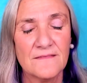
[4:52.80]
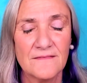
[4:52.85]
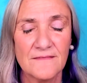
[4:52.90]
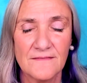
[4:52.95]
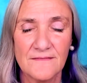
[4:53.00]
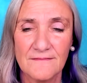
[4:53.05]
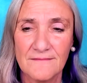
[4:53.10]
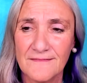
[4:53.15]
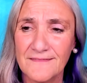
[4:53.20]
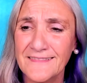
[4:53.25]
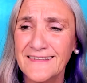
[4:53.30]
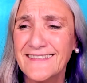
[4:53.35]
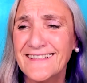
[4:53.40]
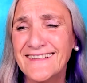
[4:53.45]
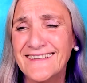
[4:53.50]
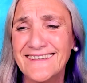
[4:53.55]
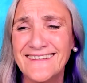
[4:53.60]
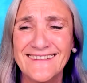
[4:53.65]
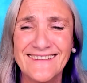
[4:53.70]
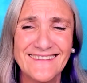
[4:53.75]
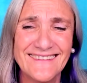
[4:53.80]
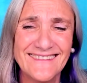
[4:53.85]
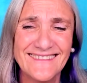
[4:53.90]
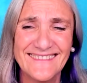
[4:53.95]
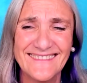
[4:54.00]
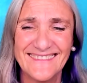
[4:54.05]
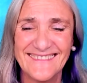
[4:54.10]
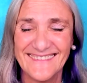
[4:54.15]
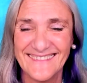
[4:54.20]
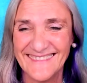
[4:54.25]
like, "Hey
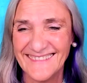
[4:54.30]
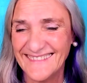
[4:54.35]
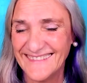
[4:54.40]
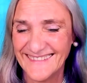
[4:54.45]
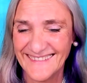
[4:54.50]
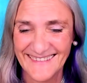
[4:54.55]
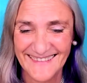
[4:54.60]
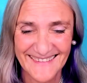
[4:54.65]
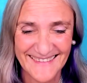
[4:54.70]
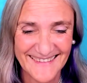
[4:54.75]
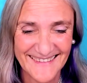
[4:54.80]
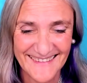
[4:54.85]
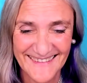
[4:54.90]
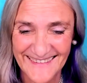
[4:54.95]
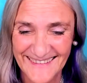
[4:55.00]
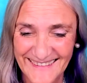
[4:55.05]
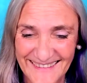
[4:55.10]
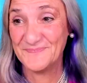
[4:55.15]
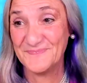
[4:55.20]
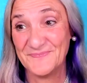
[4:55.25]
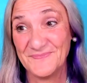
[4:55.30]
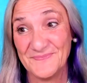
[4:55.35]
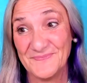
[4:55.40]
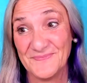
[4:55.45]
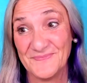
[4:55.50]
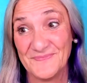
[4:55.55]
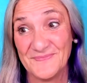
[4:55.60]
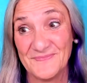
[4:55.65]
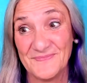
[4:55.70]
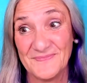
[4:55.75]
Siri, where's the nearest coffee
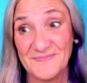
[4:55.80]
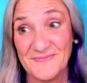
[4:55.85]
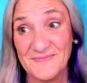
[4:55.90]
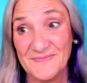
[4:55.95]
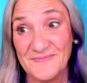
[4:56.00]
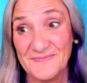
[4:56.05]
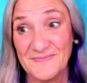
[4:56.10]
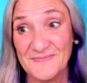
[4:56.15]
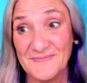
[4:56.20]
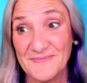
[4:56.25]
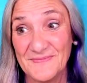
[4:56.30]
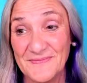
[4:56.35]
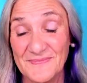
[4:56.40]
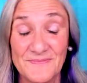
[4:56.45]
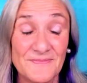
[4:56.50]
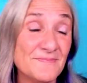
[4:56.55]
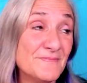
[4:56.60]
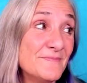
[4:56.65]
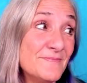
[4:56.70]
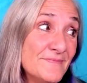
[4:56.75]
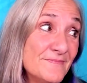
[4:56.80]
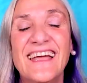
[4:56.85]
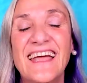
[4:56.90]
umbrella today?" Or "Hey Siri,